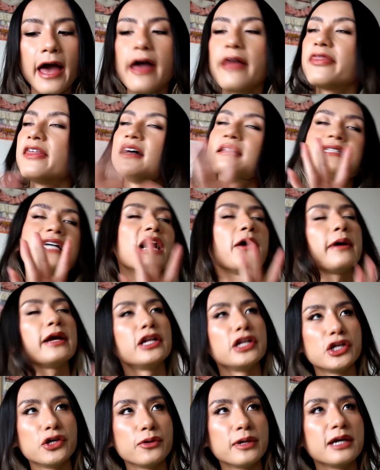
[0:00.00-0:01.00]
And that's how I
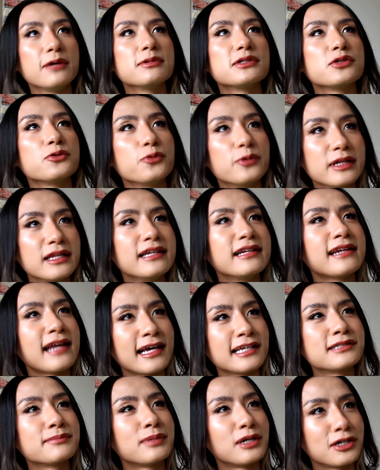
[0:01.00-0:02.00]
knew he was a really
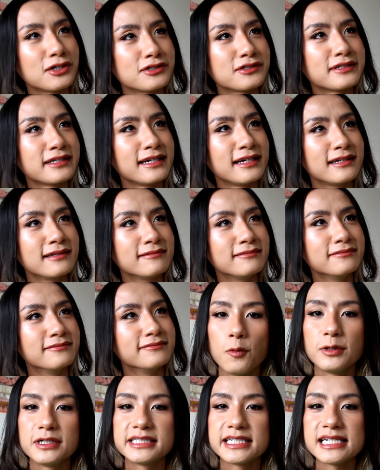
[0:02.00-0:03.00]
nice person.
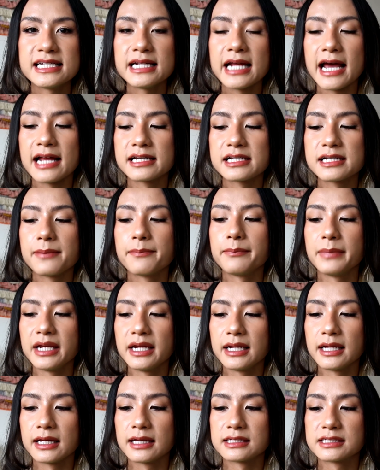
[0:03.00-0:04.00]
We didn't end up
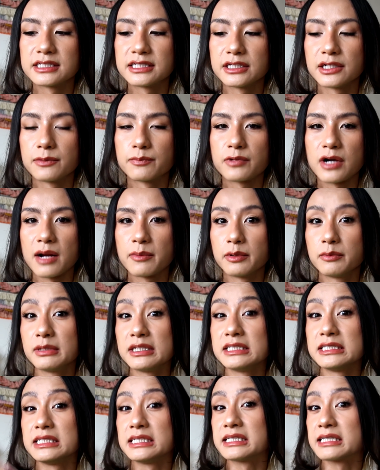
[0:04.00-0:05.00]
meeting until
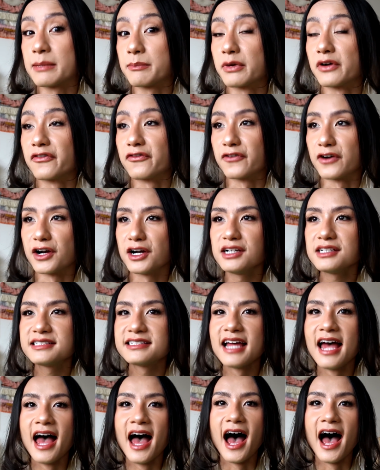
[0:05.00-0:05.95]
probably December 1st.